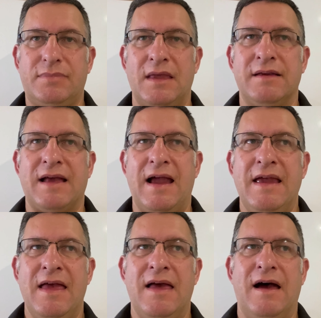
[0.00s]
okay,
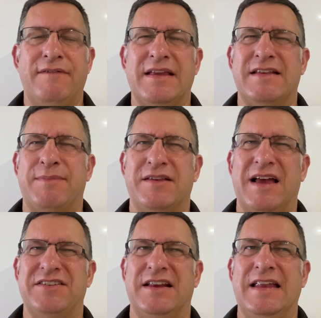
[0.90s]
I think they're supposed to
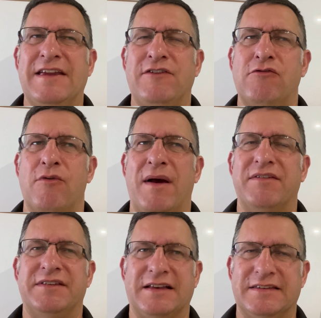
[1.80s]
actually leave you with about
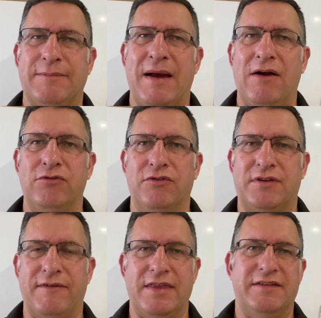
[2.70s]
£60 or
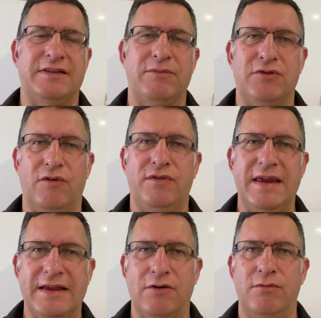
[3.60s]
something. There's some sort of
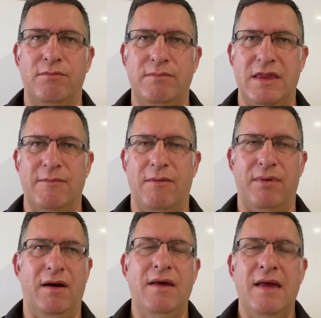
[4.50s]
legal minimum,
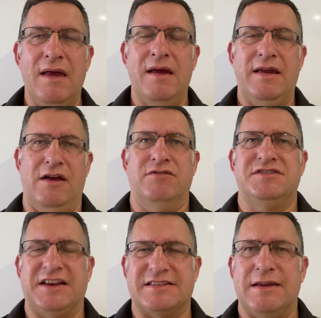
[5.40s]
but
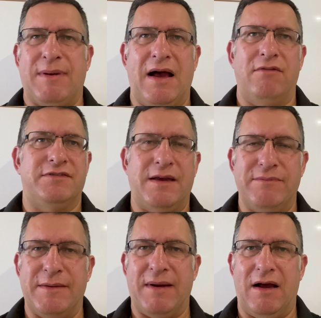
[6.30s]
£60,
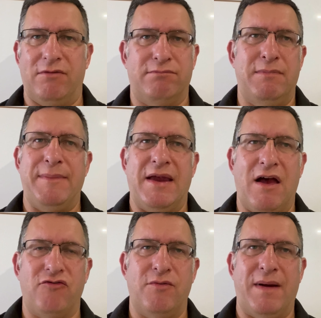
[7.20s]
£70, maybe
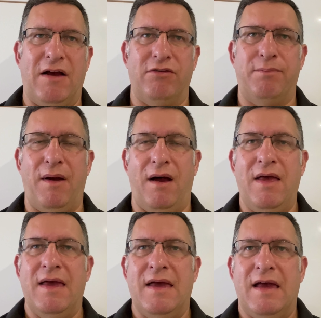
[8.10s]
£100. But
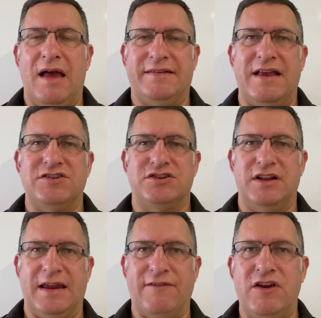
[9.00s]

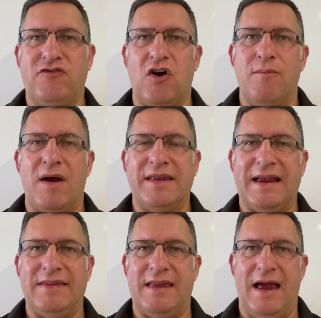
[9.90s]
essentially, if you've got money
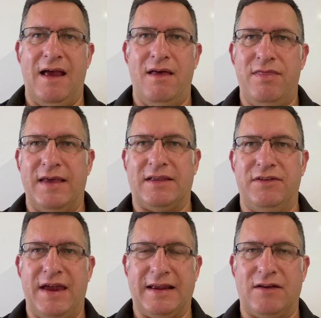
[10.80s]
in there, they can
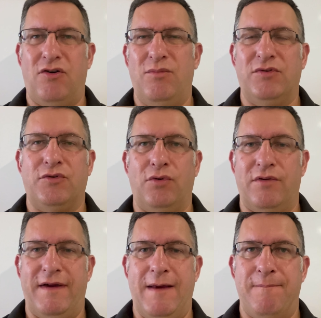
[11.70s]
take almost all of
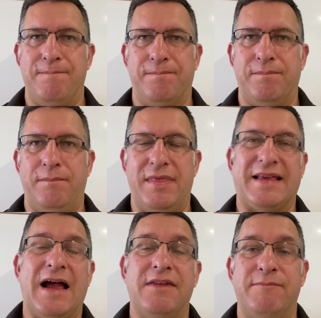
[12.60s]
it, but they
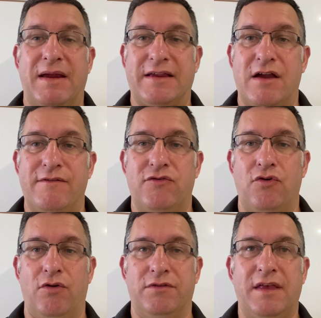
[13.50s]
can't make you
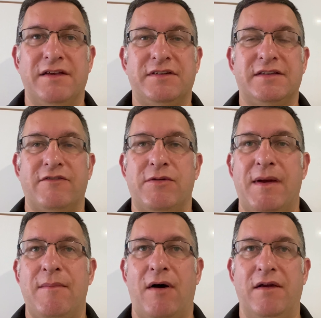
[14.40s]
overdrawn. So that's just something to bear
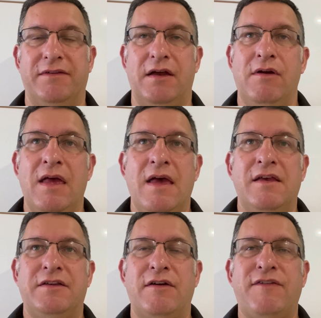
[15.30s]
in mind. So
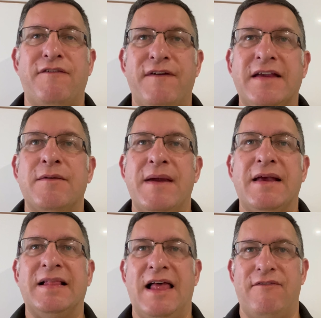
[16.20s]
if you think you're being
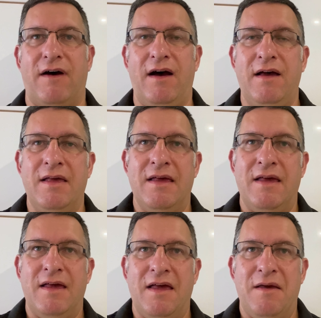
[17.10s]
clever
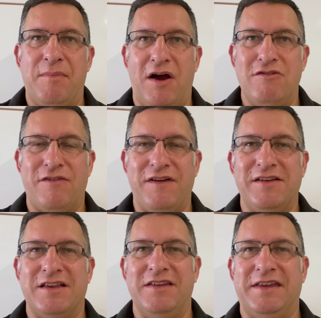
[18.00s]
by
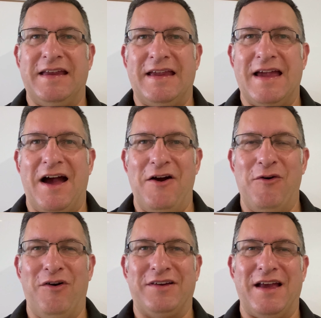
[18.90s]
refusing a
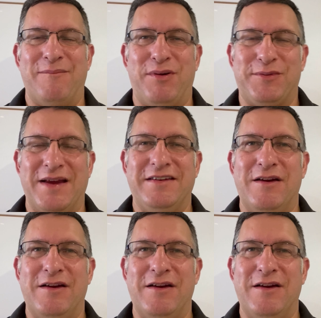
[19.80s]
DEO, persuading your